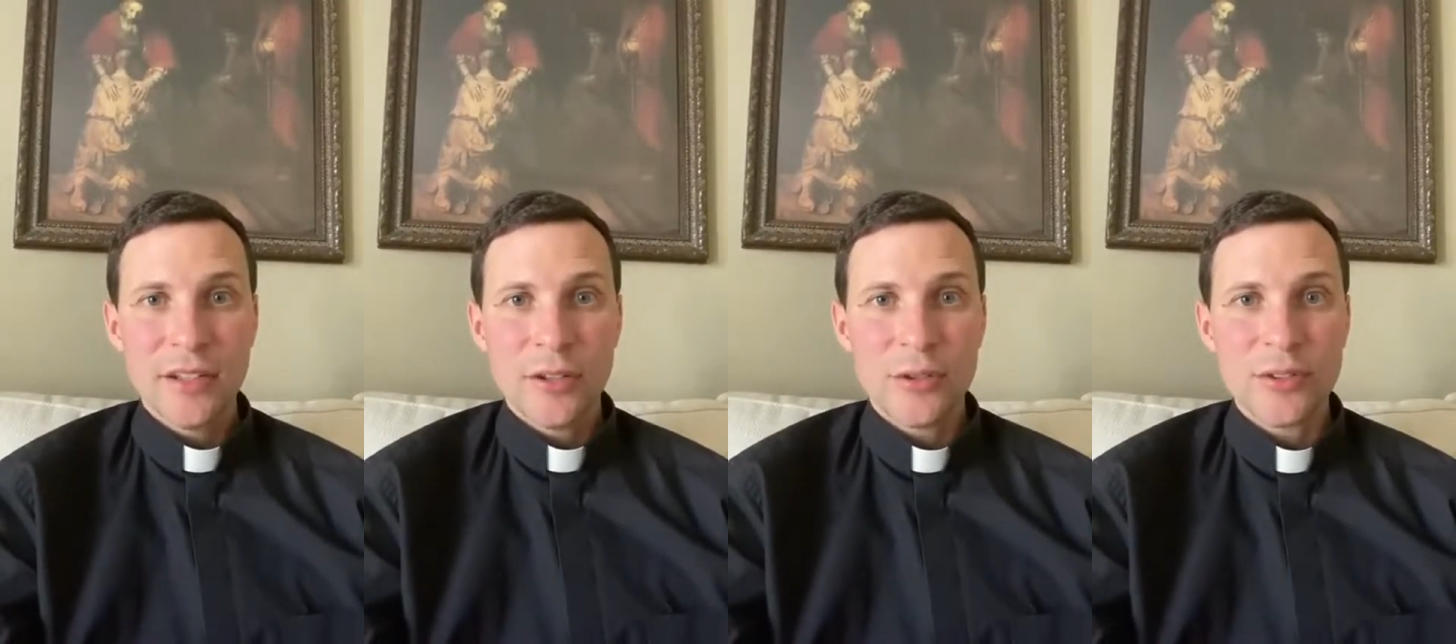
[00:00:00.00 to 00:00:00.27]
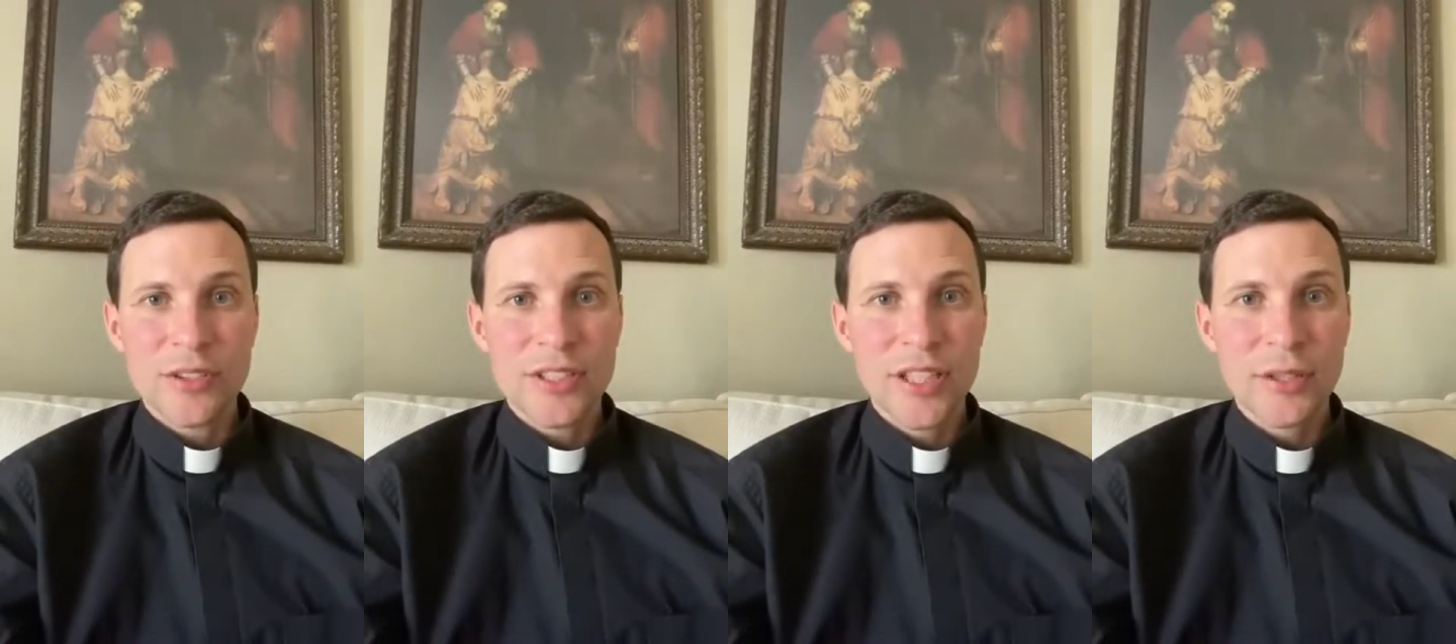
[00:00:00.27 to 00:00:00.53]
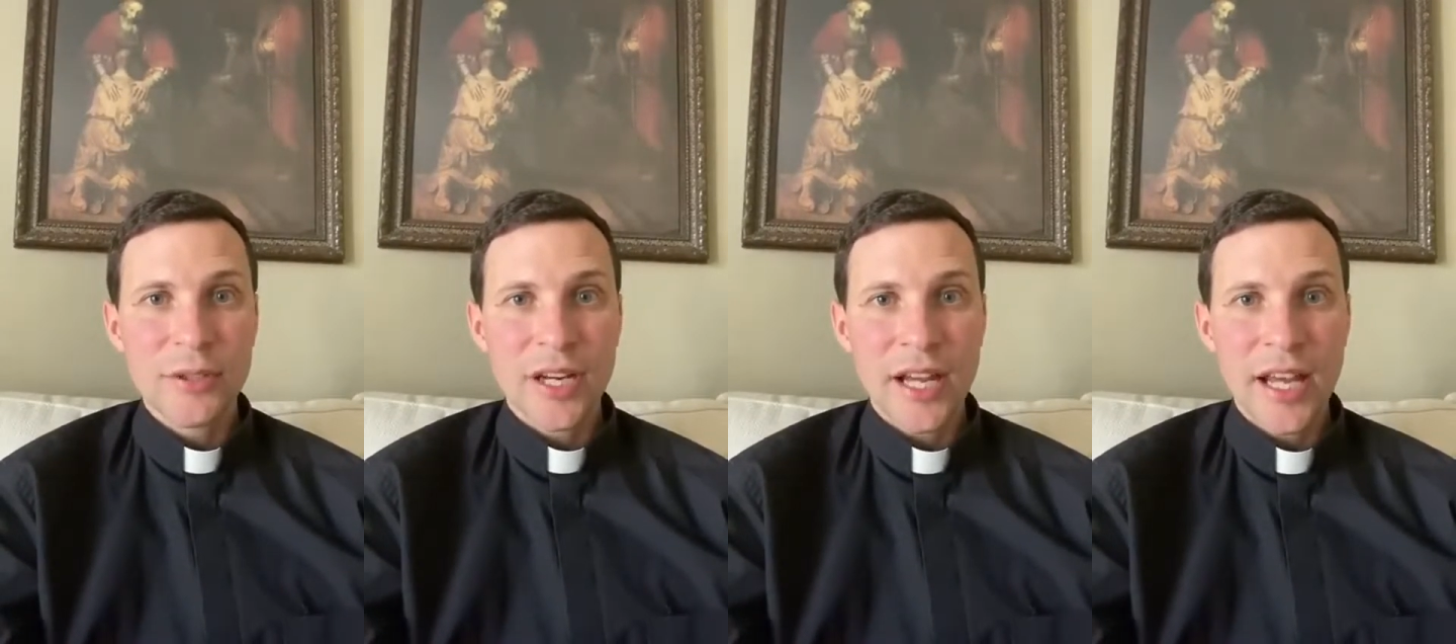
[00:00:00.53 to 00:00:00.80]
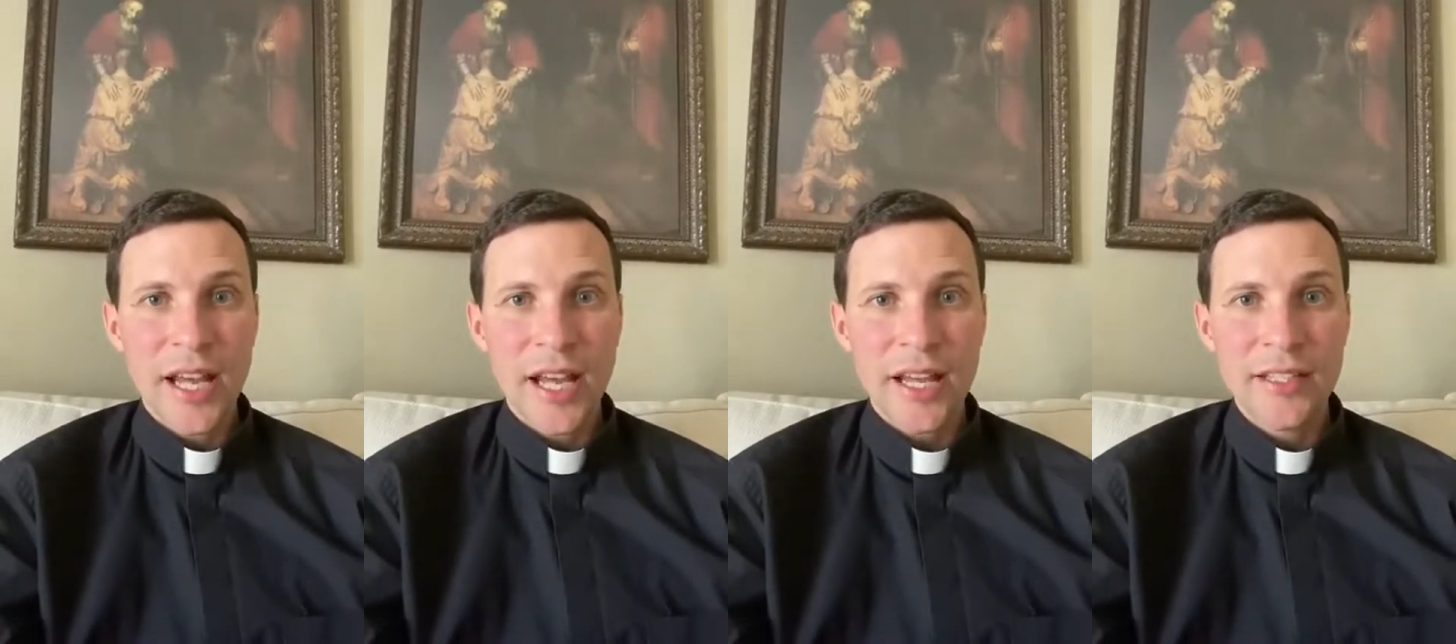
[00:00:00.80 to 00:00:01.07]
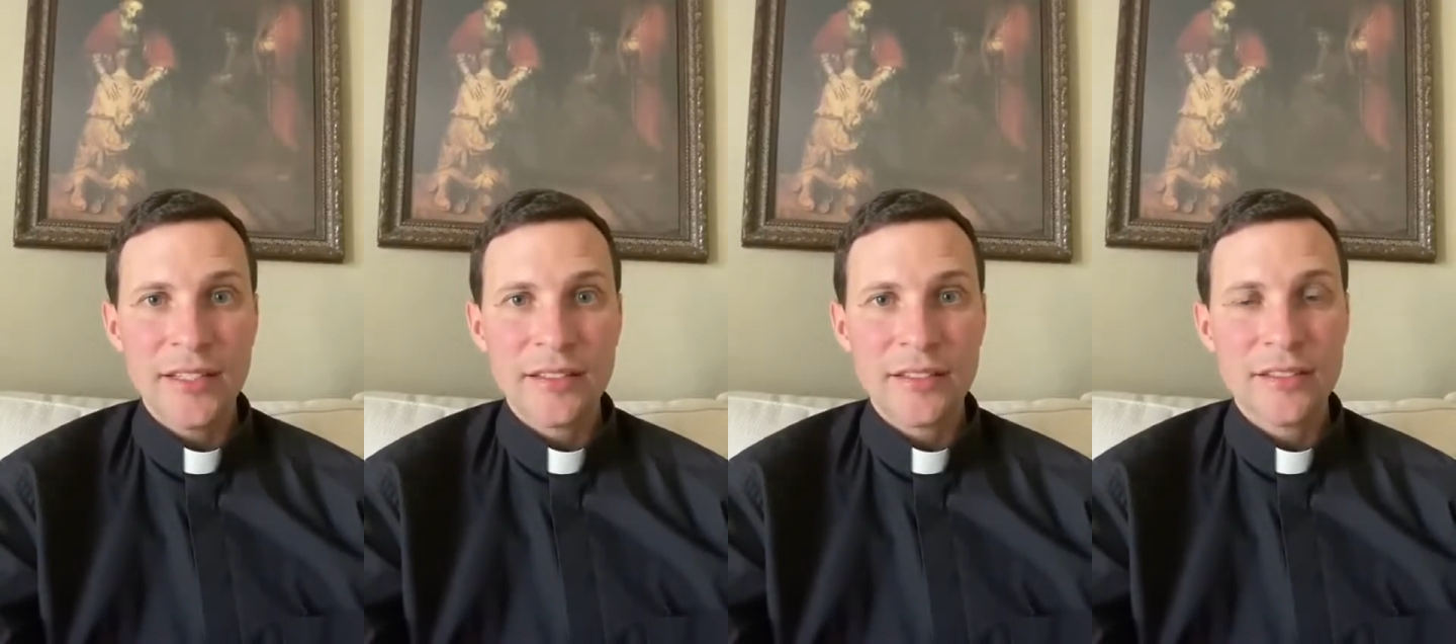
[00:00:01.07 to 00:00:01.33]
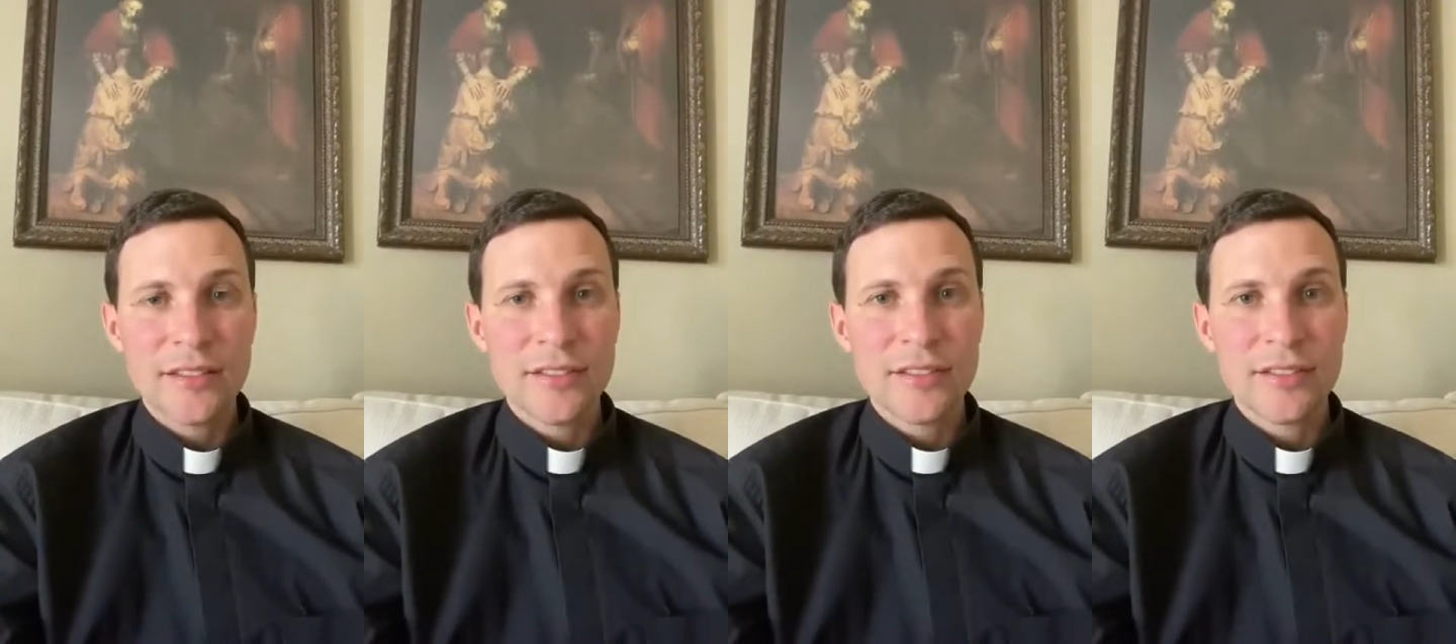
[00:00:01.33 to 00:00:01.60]
O Sacred Head
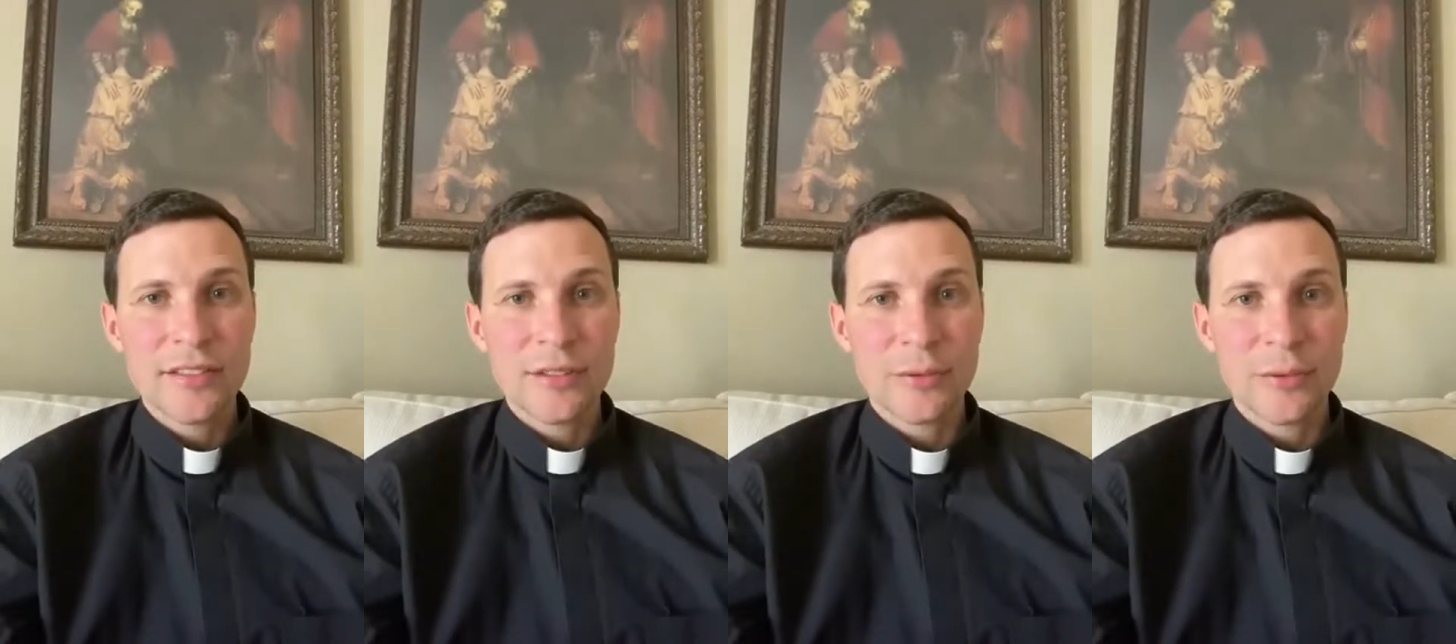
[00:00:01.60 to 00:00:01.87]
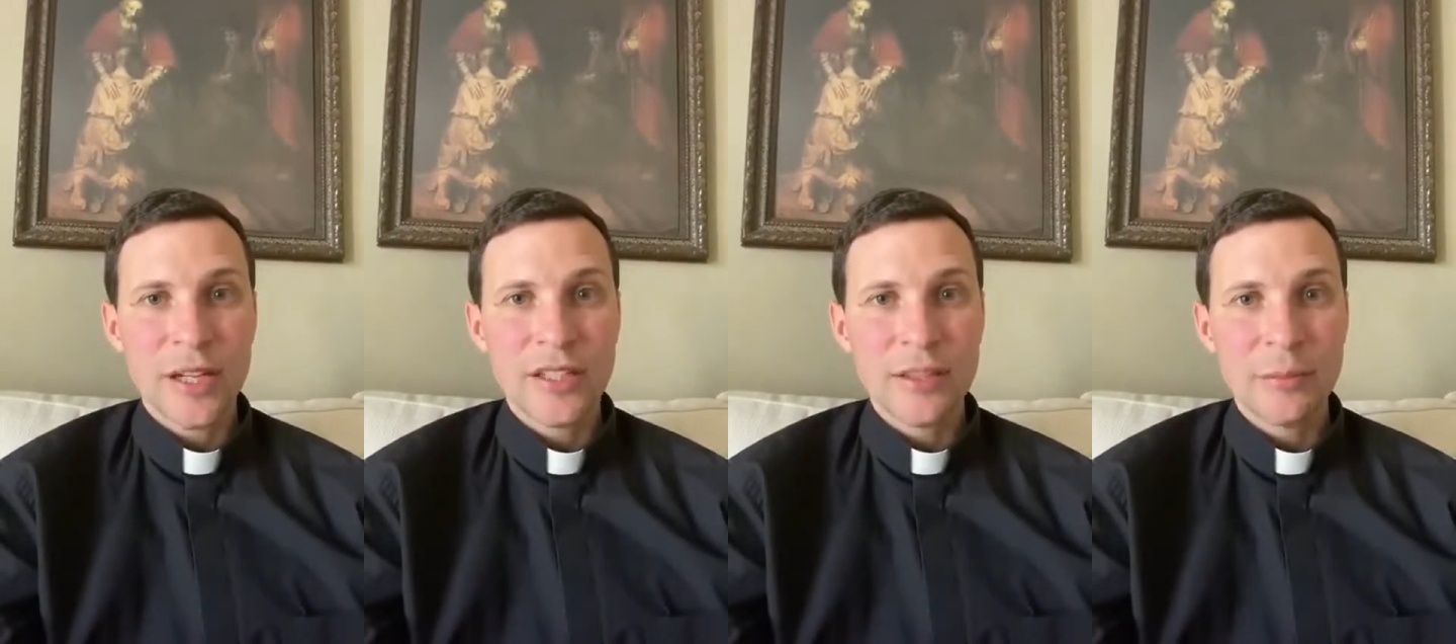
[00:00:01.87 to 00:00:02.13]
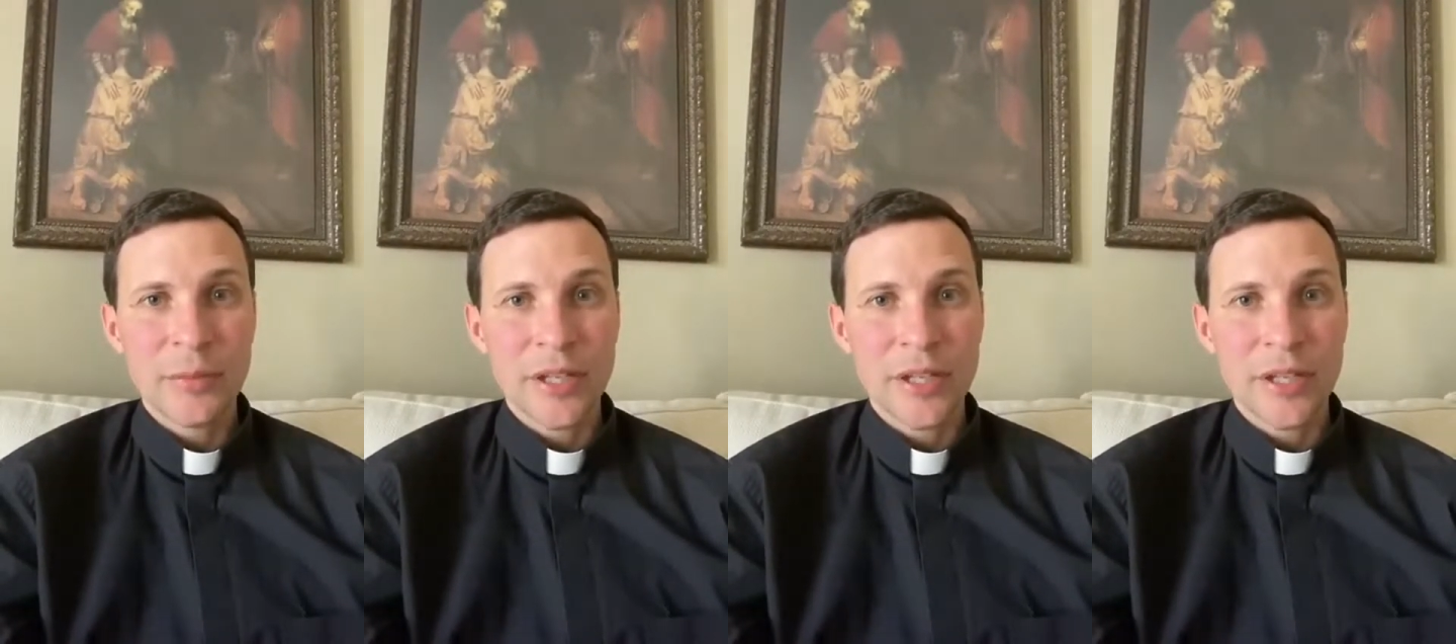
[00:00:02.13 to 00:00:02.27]
surrounded